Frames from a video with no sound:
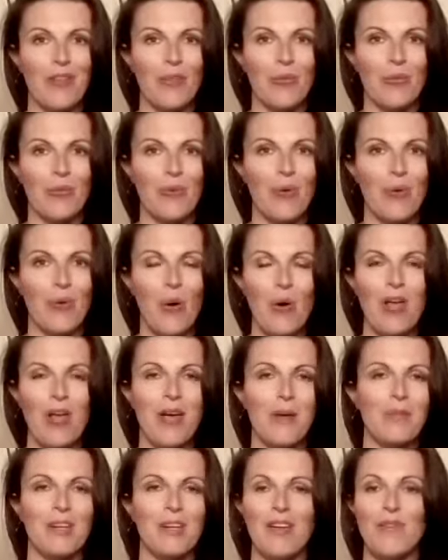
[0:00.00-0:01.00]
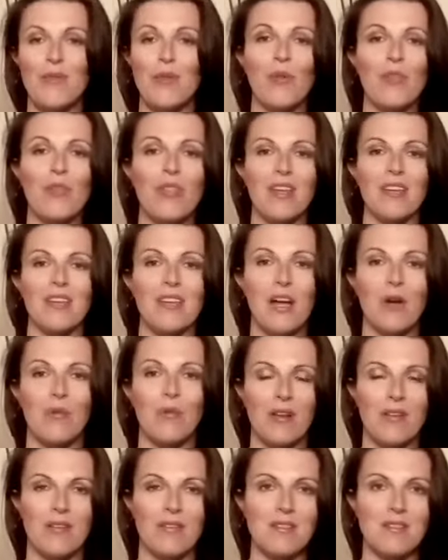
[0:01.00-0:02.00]
through, okay, I'm going to give you a thing to get
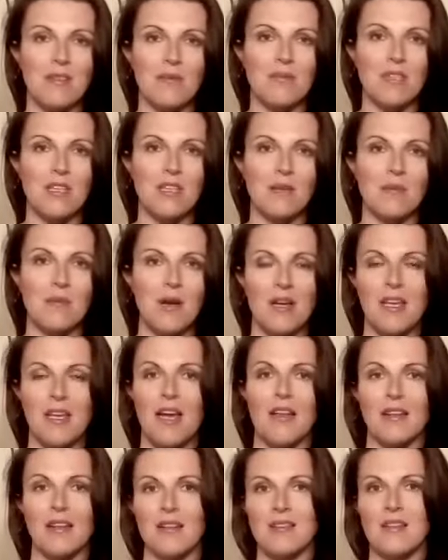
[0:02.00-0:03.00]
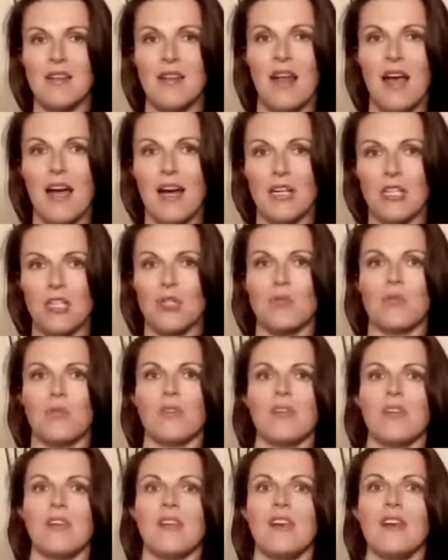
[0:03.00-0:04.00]
rid of the symptom. Again, that's not
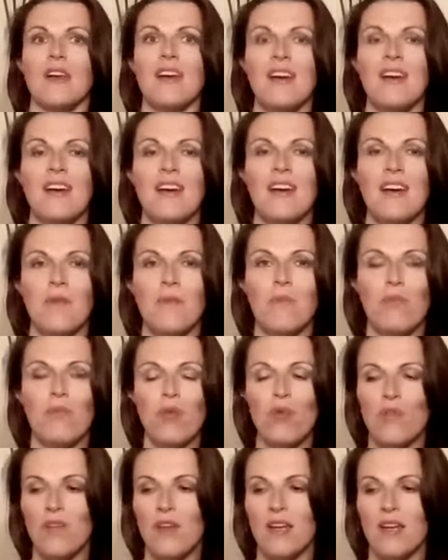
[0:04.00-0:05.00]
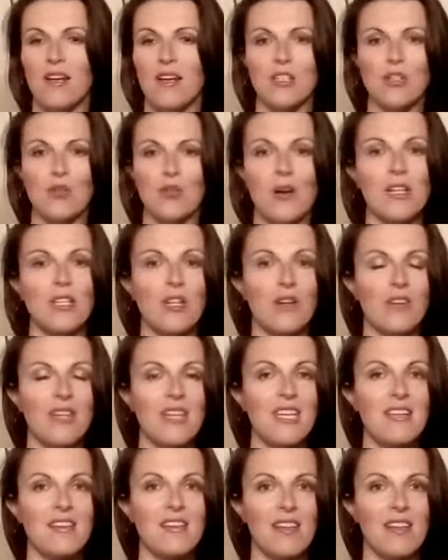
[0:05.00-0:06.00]
actually moving in a direction of
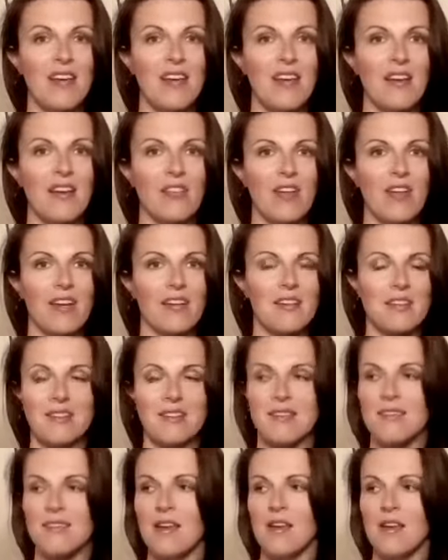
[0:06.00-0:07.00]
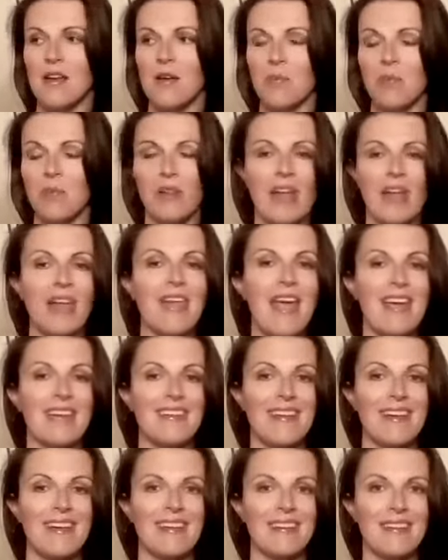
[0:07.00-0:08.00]
healing. That is
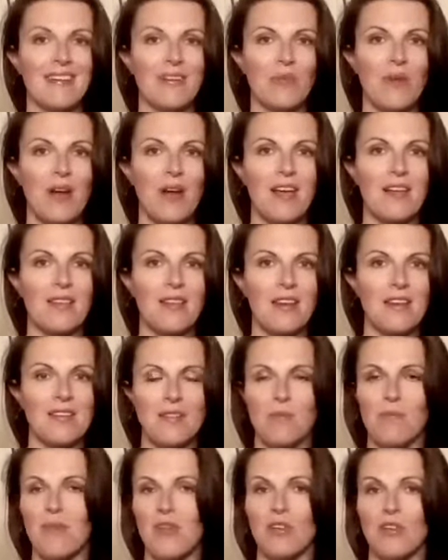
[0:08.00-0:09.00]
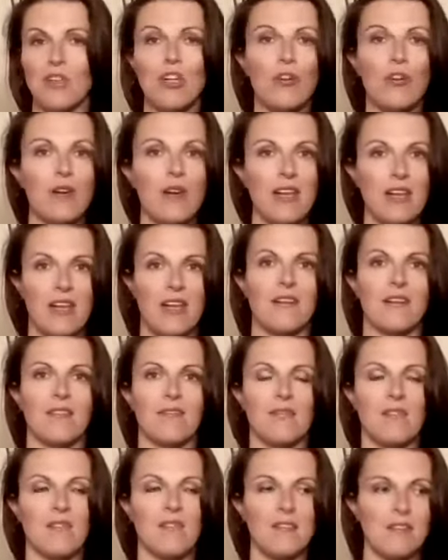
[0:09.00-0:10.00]
placating, right? That is
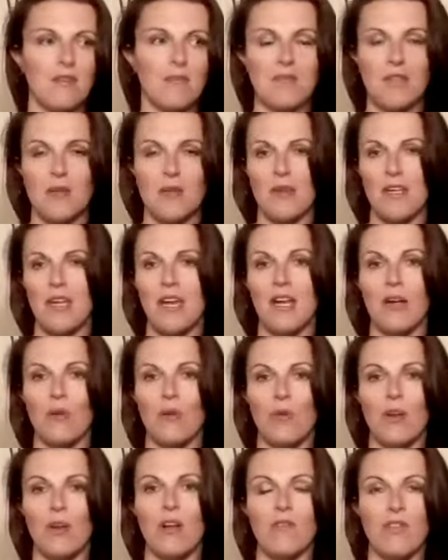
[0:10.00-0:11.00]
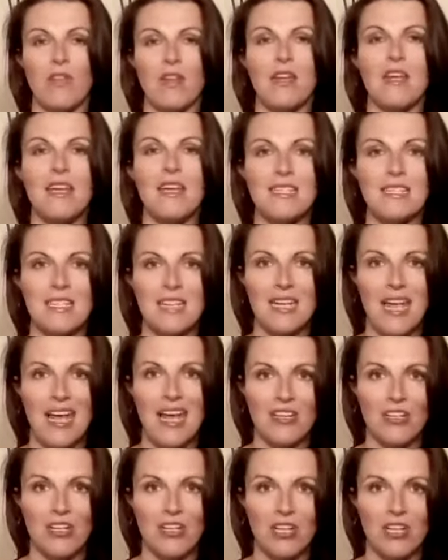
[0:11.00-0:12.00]
ameliorating the symptom and getting rid of the
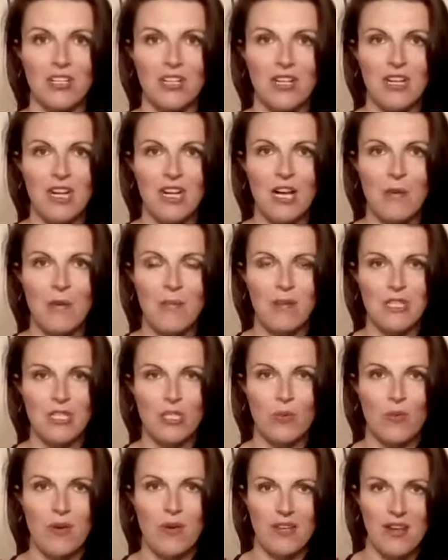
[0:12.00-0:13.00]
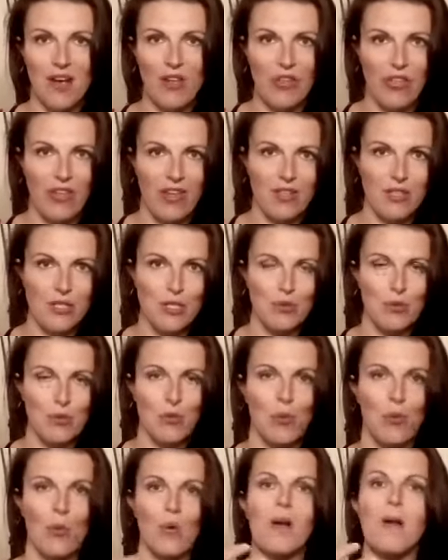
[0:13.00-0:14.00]
indicator, but doing nothing
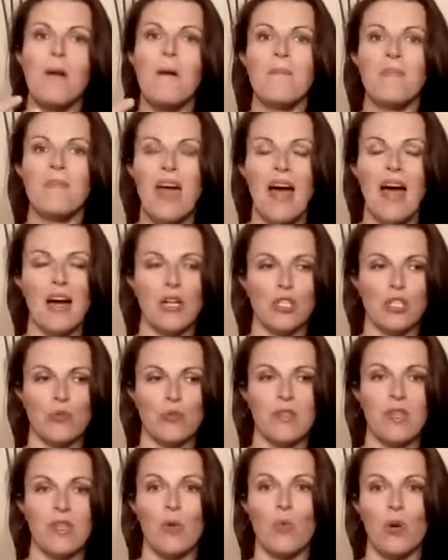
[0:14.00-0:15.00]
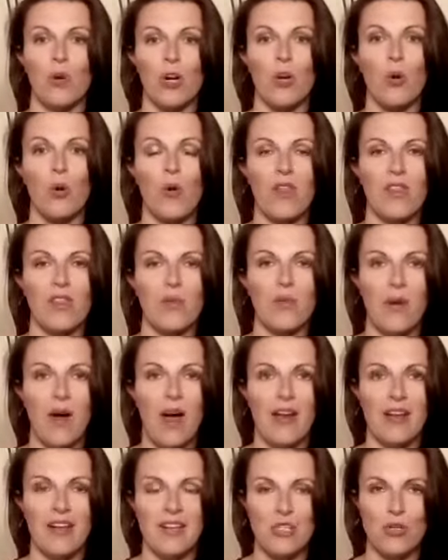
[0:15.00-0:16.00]
to actually work with the
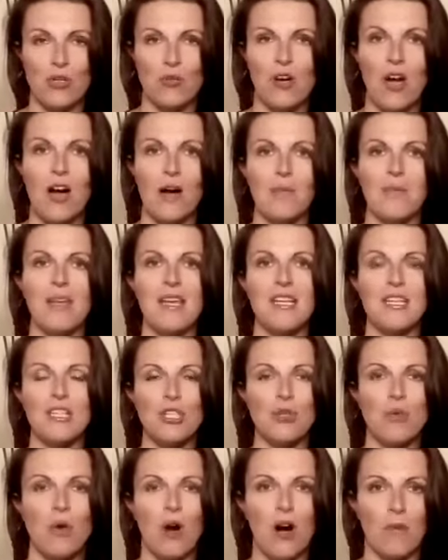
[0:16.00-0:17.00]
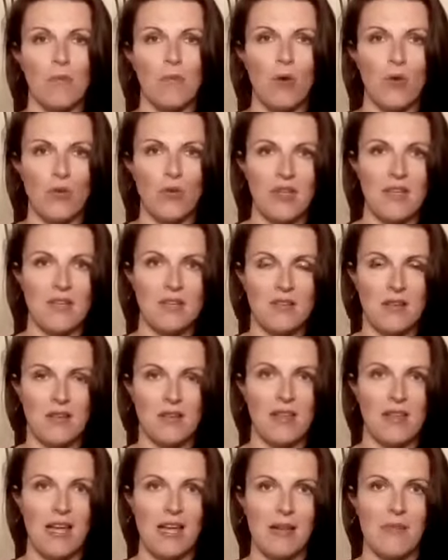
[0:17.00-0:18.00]
body to come into harmonious
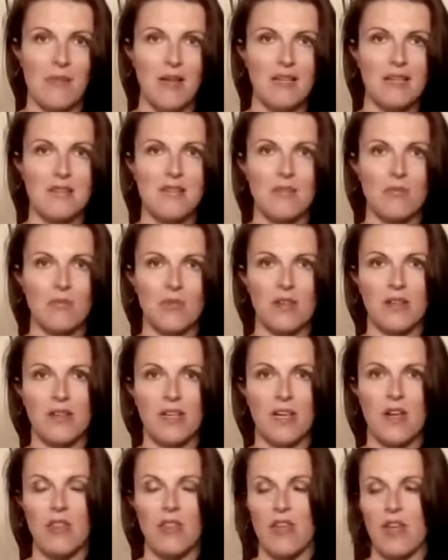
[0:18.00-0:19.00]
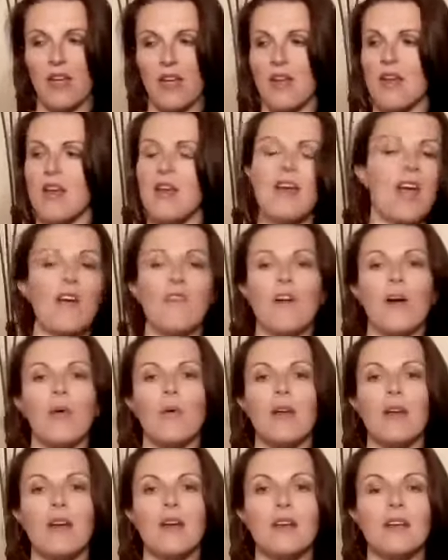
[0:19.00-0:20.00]
alignment. Really, I think if I
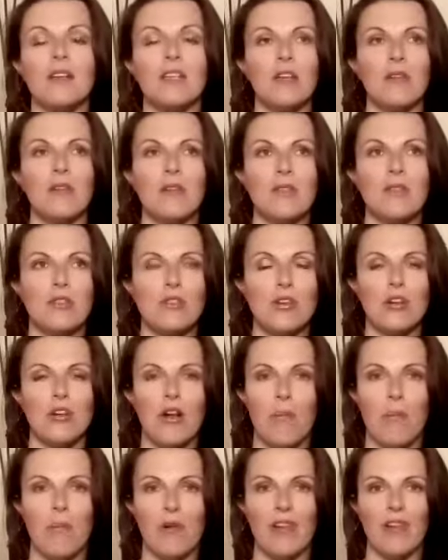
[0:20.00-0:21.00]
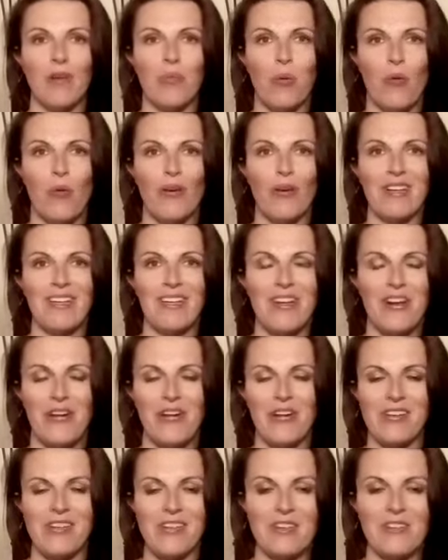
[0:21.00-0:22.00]
want to, insert a bullet point
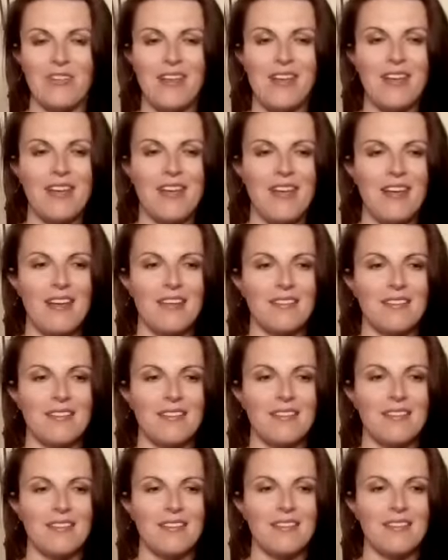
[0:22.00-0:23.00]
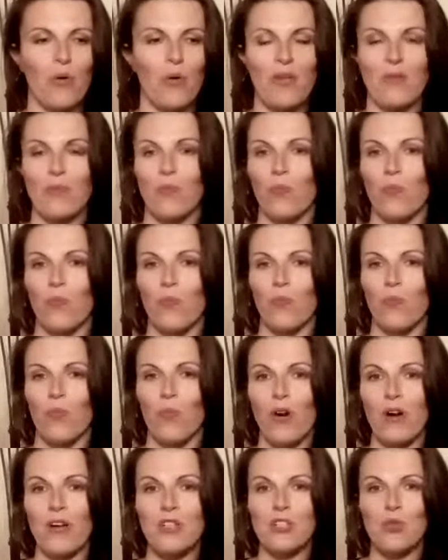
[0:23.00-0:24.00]
here, healing,
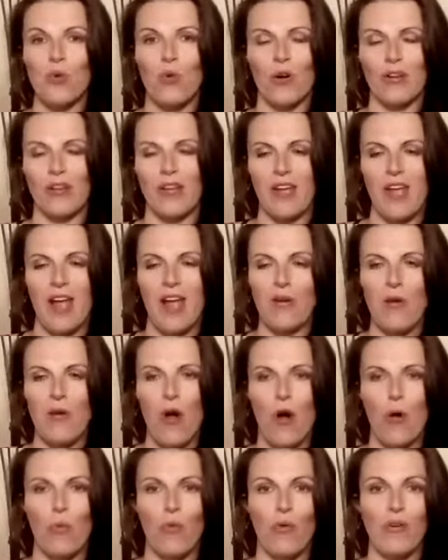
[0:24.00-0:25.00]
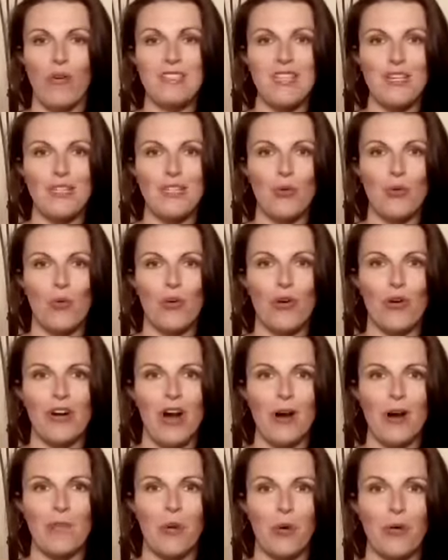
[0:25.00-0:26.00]
works toward, like, arrow pointing toward
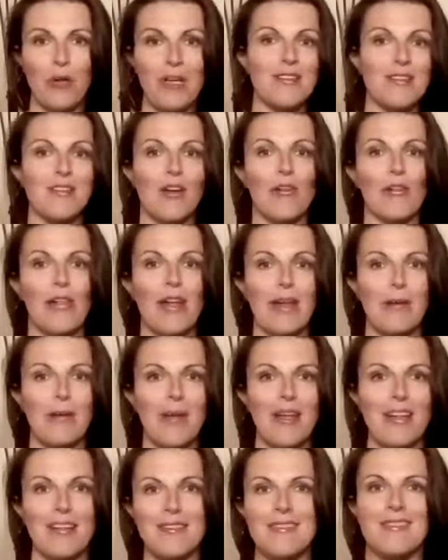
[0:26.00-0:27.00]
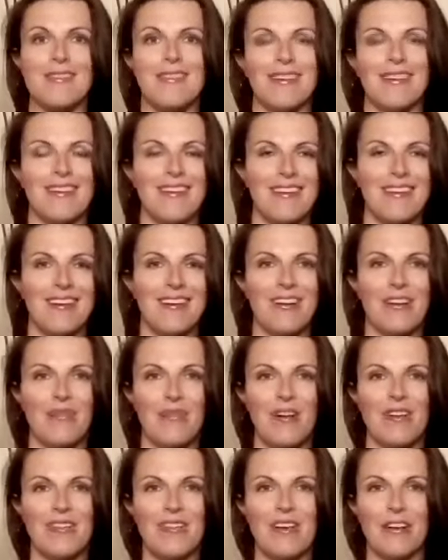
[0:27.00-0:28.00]
harmonious alignment
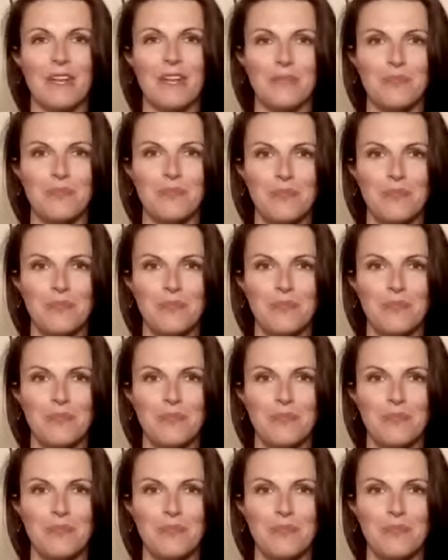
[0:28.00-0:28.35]
right there.